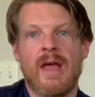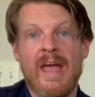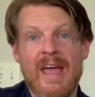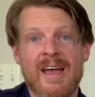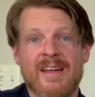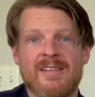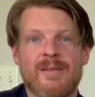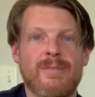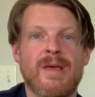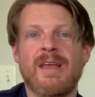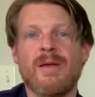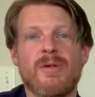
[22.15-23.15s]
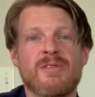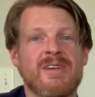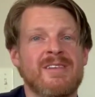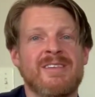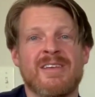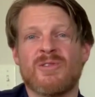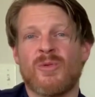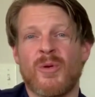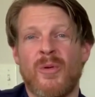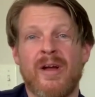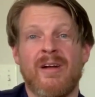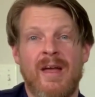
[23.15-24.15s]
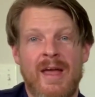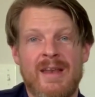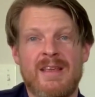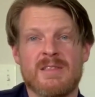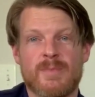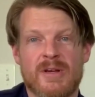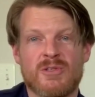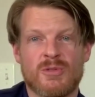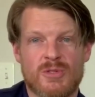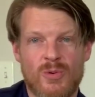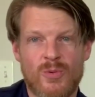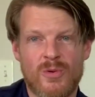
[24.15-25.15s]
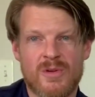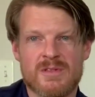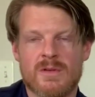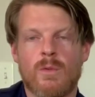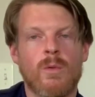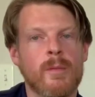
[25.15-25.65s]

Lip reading: And making music doesn't require any special tools